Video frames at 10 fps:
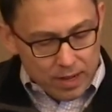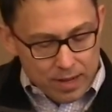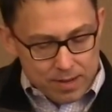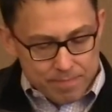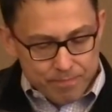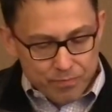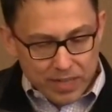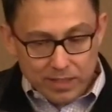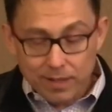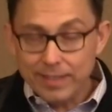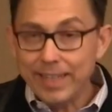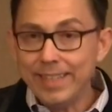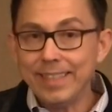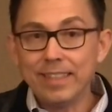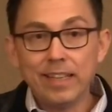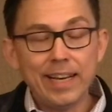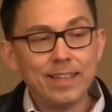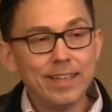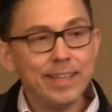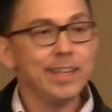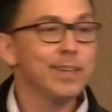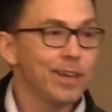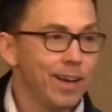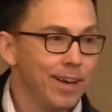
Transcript: um, I started dating the landlady.